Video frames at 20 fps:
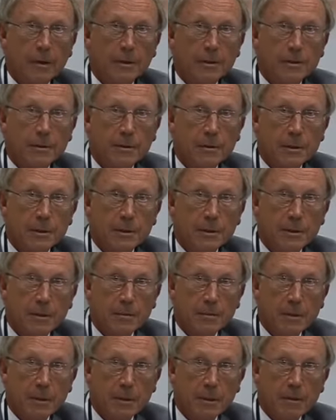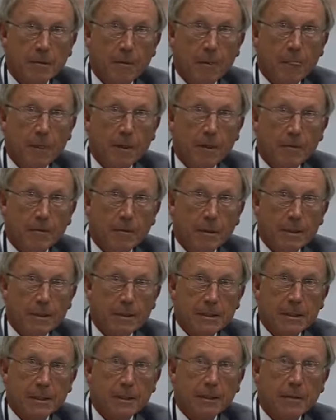So in summary,
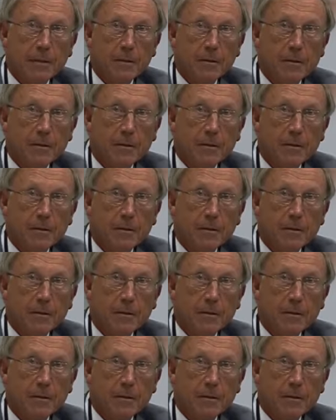mixing